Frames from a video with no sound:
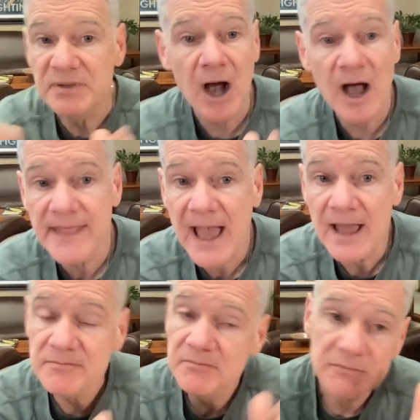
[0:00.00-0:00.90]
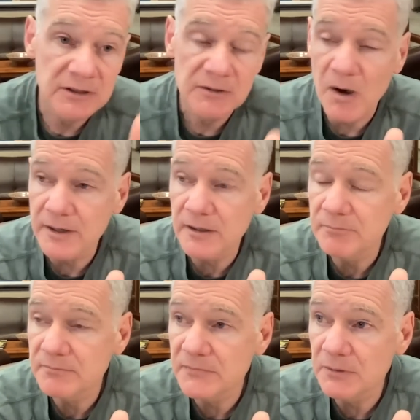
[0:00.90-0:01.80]
beyond that, you
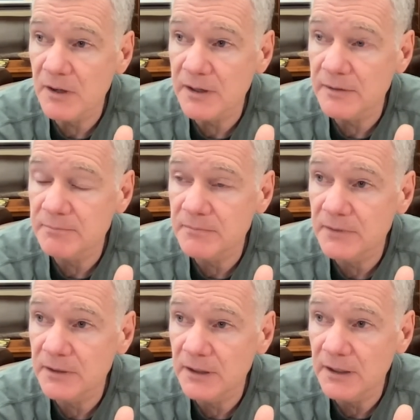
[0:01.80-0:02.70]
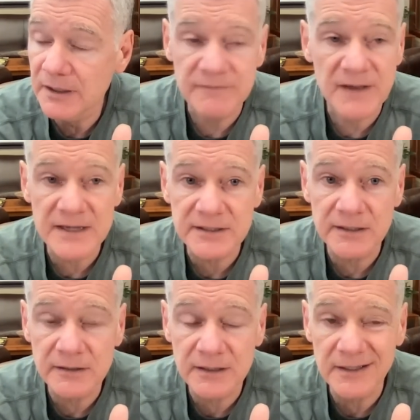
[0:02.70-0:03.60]
wanna
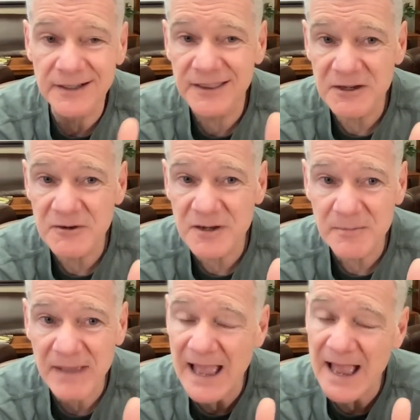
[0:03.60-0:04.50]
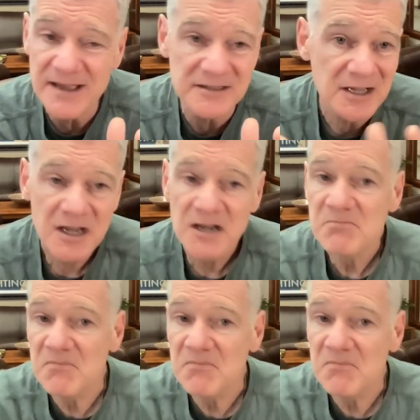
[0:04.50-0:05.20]
invest in Ethereum as